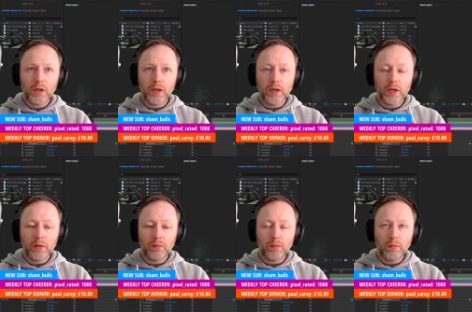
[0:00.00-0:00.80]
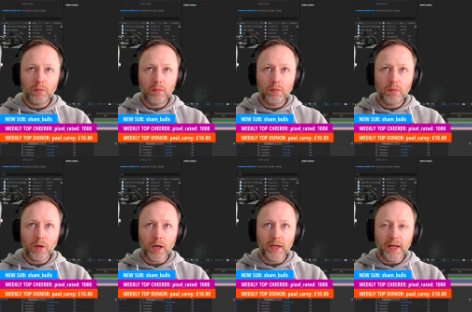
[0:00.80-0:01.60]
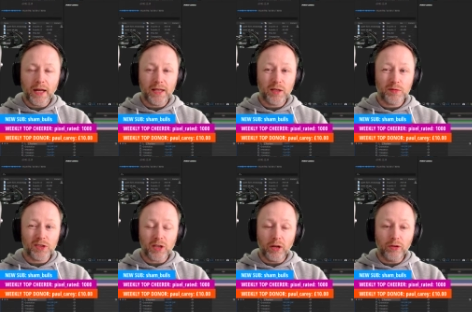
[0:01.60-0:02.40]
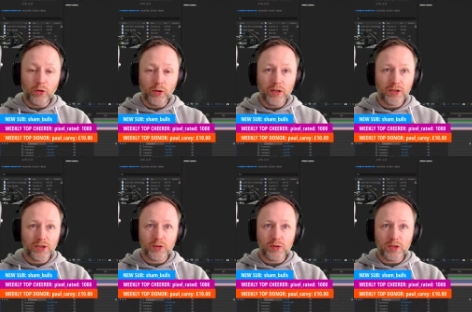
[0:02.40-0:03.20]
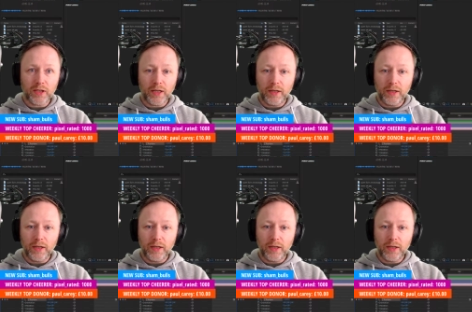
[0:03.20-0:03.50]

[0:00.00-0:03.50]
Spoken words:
And then end up just undoing it just so it's like